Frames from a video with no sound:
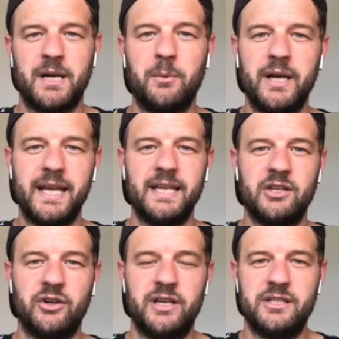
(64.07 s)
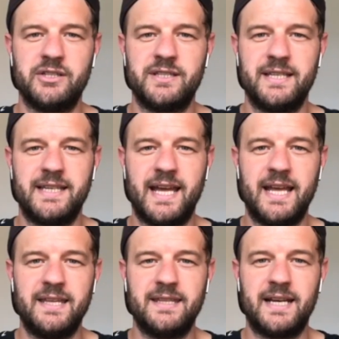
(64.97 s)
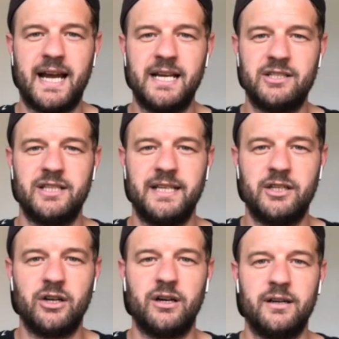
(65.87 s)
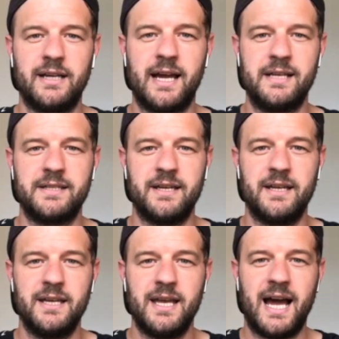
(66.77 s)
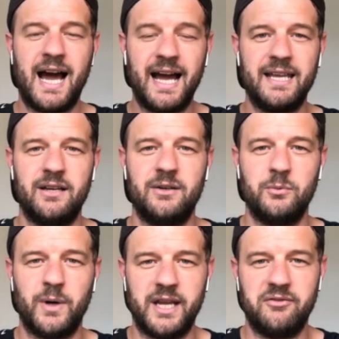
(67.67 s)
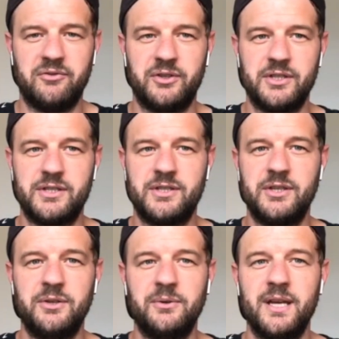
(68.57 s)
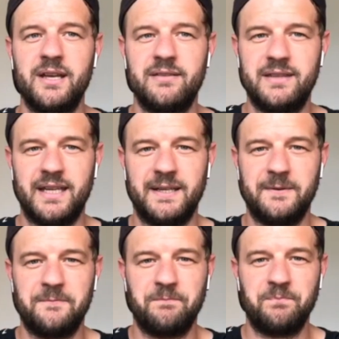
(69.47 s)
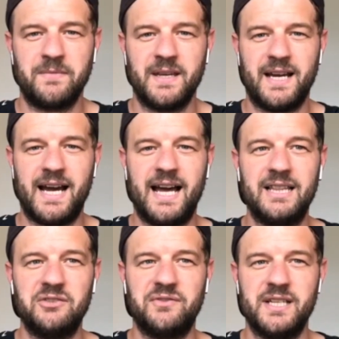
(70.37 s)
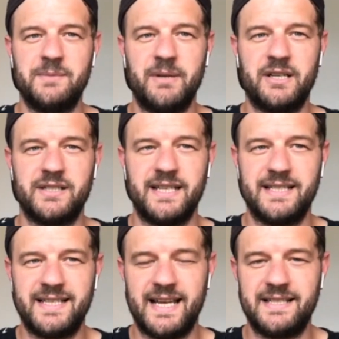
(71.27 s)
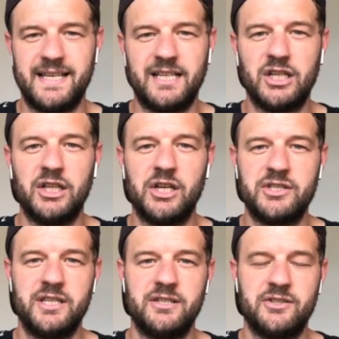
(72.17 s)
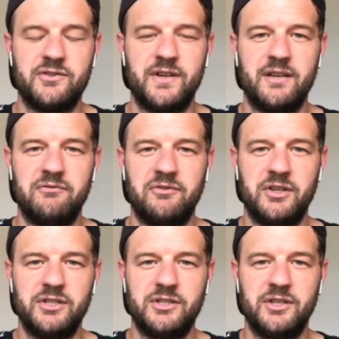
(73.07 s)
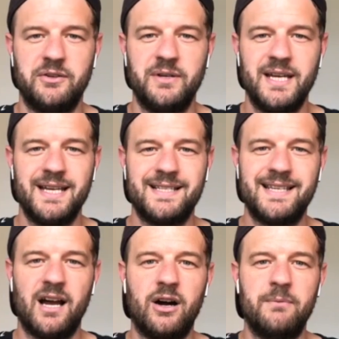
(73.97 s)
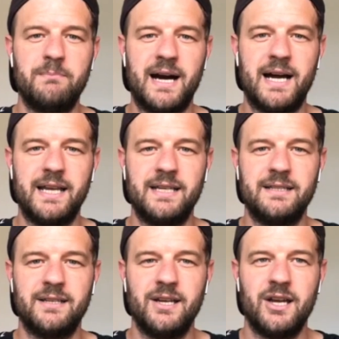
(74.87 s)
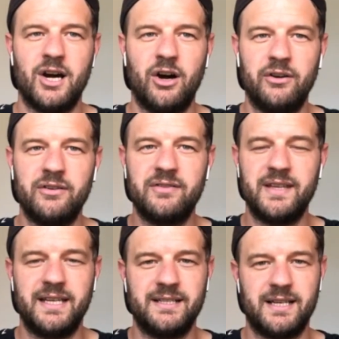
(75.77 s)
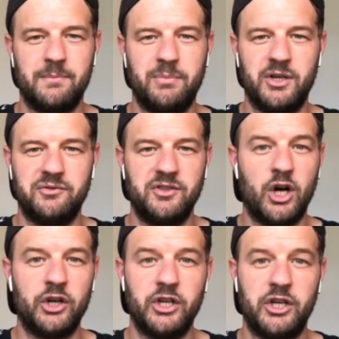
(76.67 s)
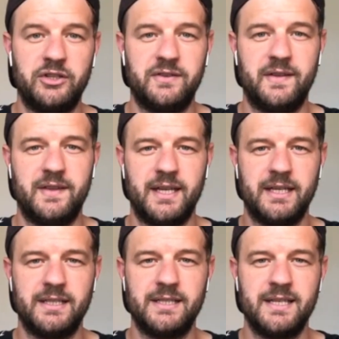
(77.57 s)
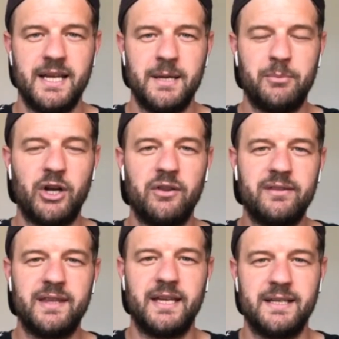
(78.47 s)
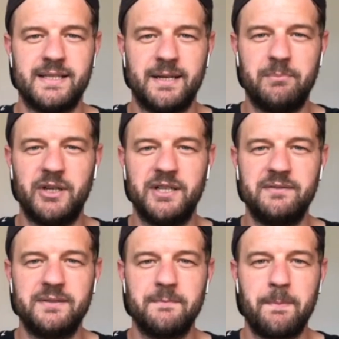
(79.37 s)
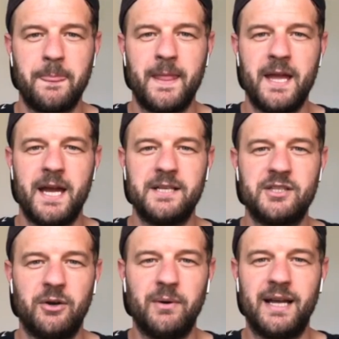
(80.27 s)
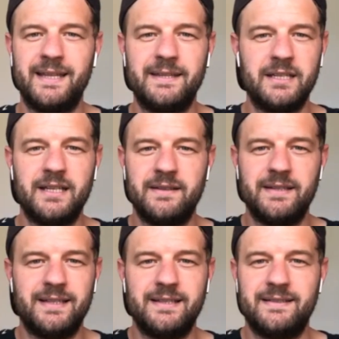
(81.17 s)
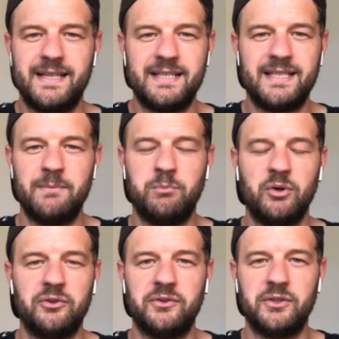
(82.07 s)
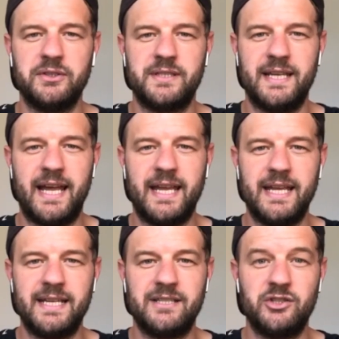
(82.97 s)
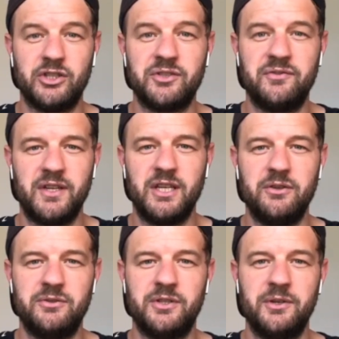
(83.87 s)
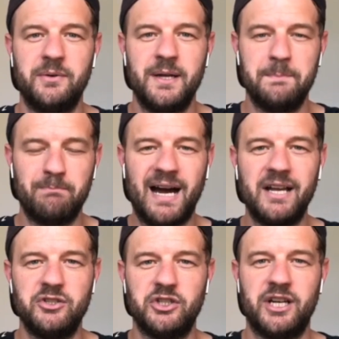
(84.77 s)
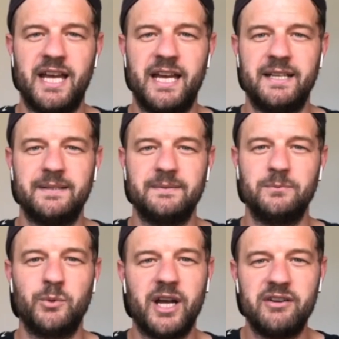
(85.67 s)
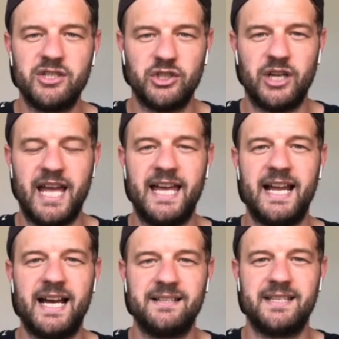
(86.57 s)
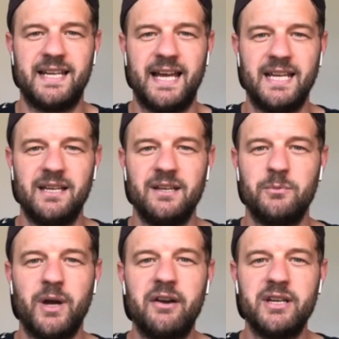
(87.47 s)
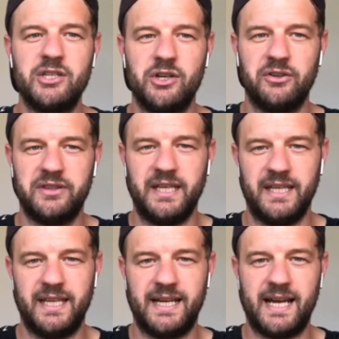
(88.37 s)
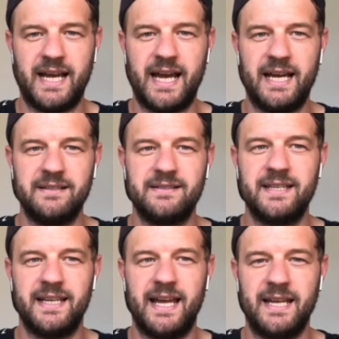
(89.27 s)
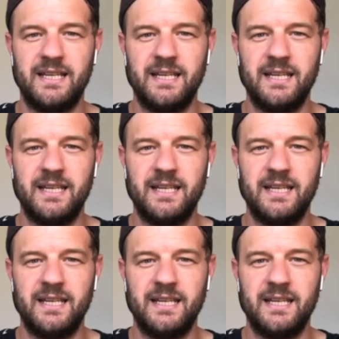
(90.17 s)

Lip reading: I want to encourage us today that actually God has a higher way for us to think. I love this because it says in Colossians 3 and verse 2, "Set our mind on things above, not on earthly things, but on things above." And so this simple thought today is just for you to mind your head. Where is your head at today? Where is your thinking at today?